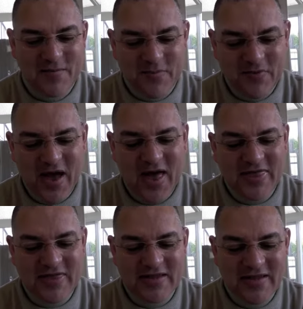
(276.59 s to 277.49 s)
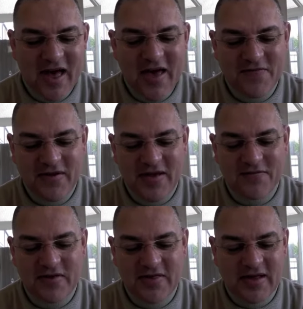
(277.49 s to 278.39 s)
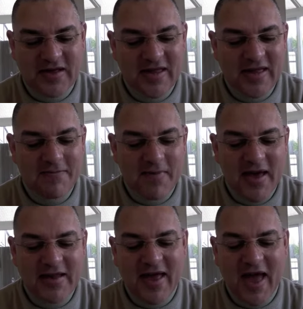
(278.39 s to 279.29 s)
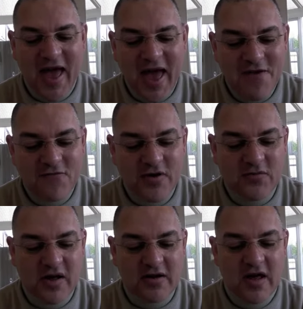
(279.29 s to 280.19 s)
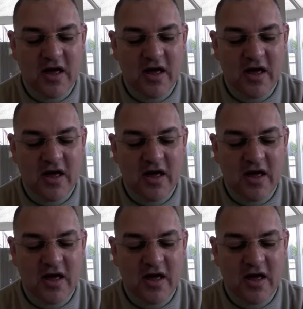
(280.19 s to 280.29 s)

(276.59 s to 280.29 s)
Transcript: breath and life and everything, and He made everyone